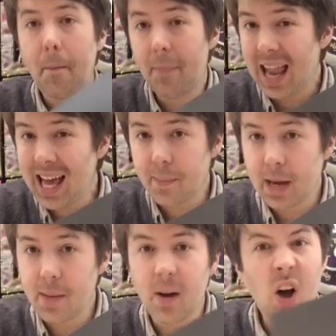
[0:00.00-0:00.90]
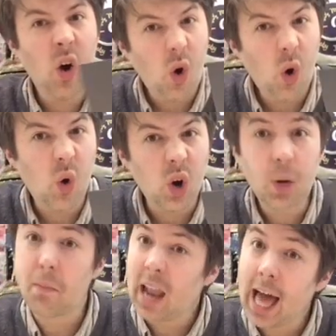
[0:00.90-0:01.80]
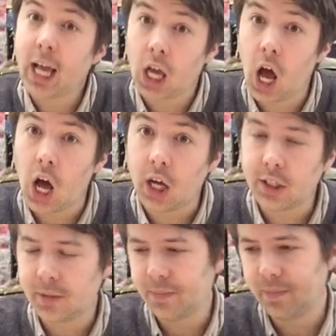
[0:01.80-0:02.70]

black paper or black card,